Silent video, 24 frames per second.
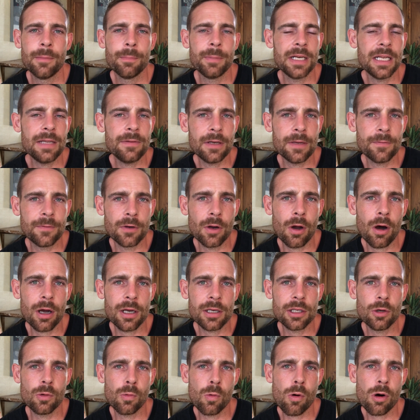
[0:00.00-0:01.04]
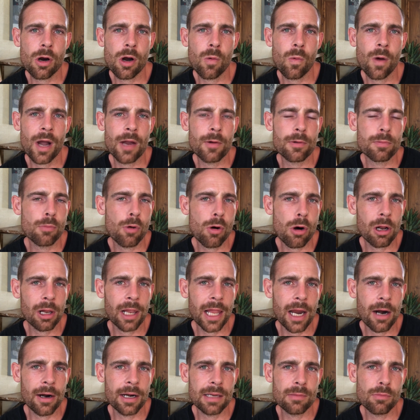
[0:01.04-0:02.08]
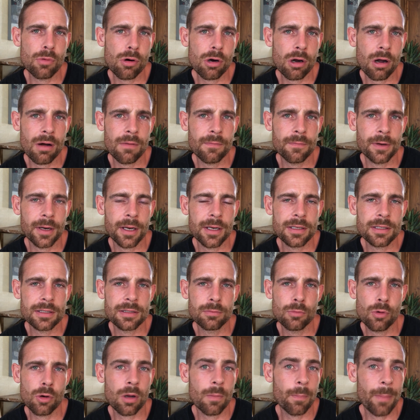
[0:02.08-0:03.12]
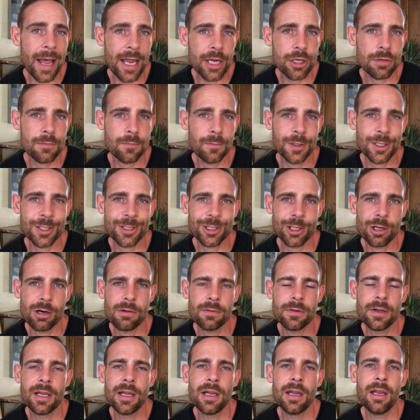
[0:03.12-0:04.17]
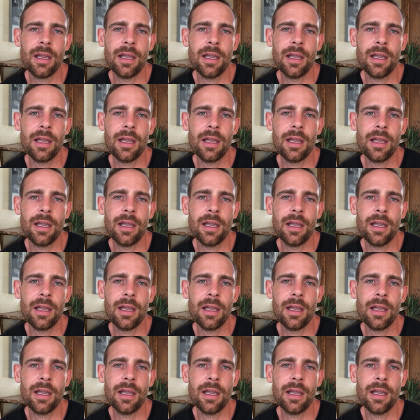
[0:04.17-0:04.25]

But even if not, you'll walk away with more clarity, more confidence, more compassion for yourself,